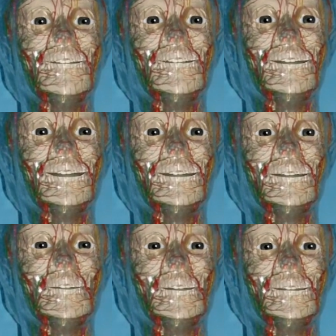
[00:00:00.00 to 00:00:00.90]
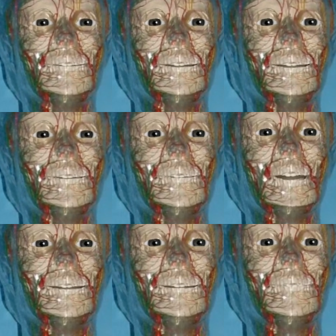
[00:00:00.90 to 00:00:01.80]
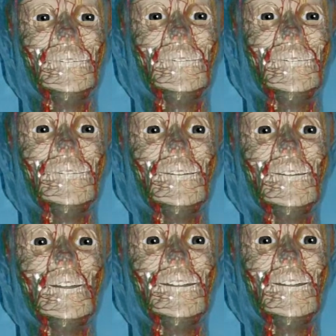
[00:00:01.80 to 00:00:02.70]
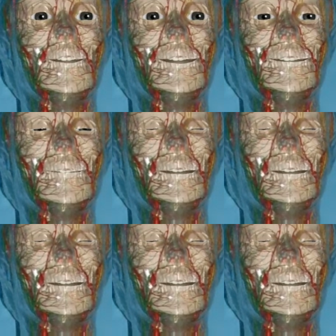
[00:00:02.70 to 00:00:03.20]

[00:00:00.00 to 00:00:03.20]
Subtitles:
clap our hands, for instance. All right,